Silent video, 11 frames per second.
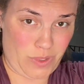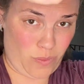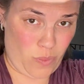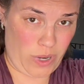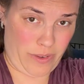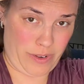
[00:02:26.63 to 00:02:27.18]

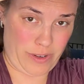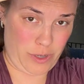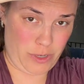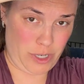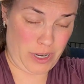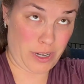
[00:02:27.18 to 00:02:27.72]
Whatever, do what
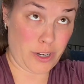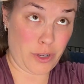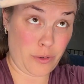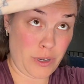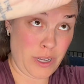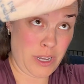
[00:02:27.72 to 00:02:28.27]
you got to do.
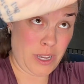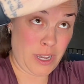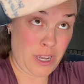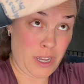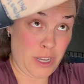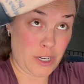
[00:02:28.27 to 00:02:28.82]

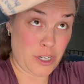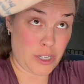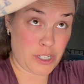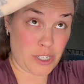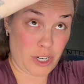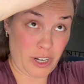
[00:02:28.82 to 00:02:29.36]
Just
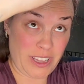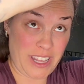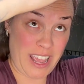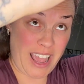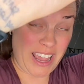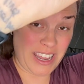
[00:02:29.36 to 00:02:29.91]
start at the
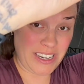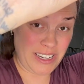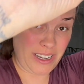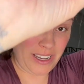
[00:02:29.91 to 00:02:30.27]
end.